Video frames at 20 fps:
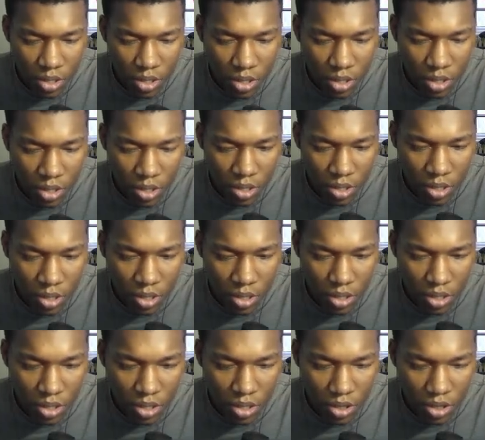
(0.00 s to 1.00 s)

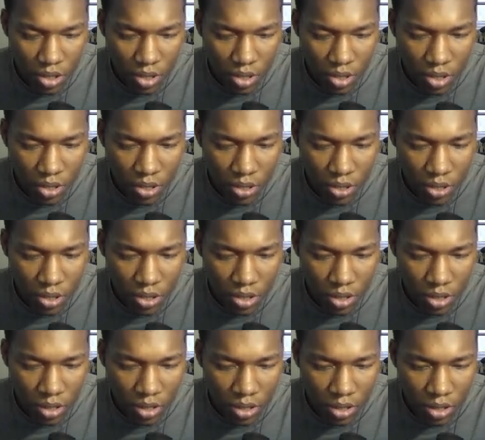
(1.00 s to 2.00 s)
[no speech]